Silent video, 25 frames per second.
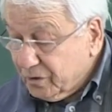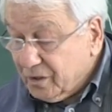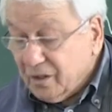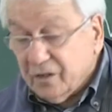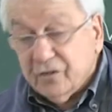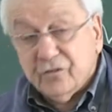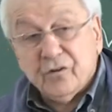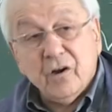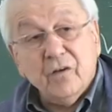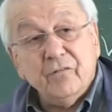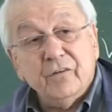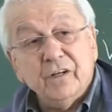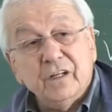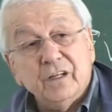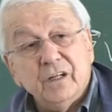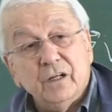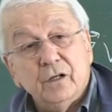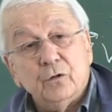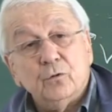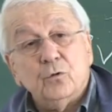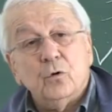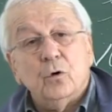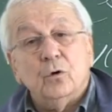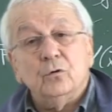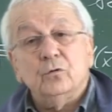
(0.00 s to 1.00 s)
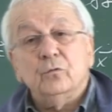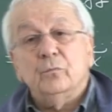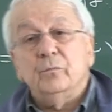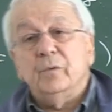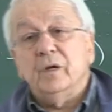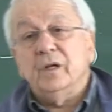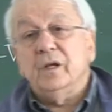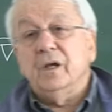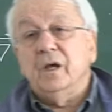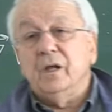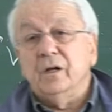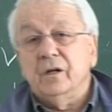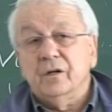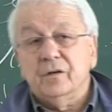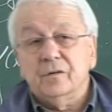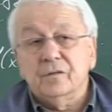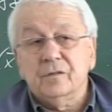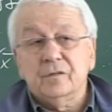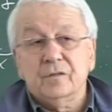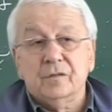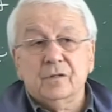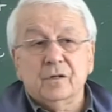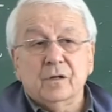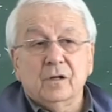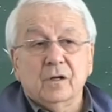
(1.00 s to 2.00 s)
the gravity in quantum
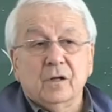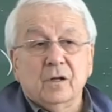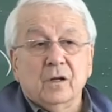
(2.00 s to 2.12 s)
mechanics,